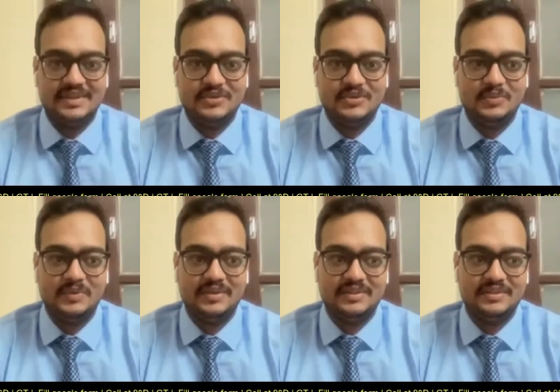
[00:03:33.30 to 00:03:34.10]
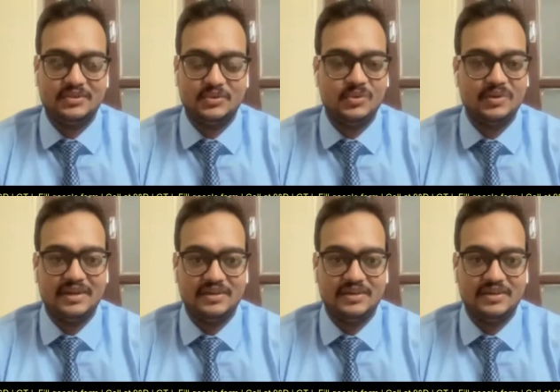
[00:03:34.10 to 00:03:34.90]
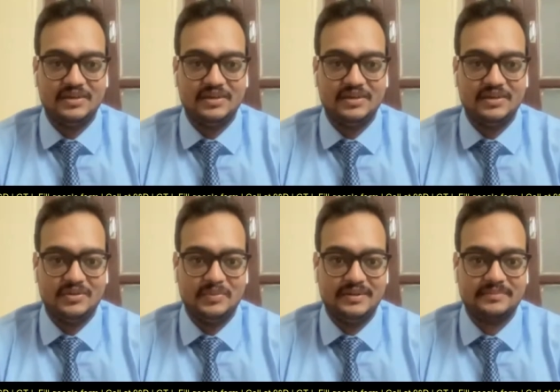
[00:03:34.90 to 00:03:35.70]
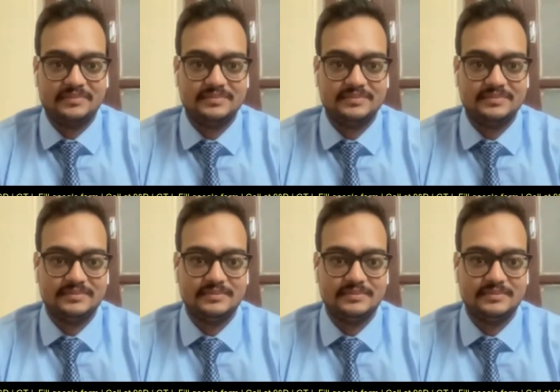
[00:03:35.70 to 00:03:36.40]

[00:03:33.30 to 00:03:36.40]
sir, I know, but uh, quote I don't remember at the time.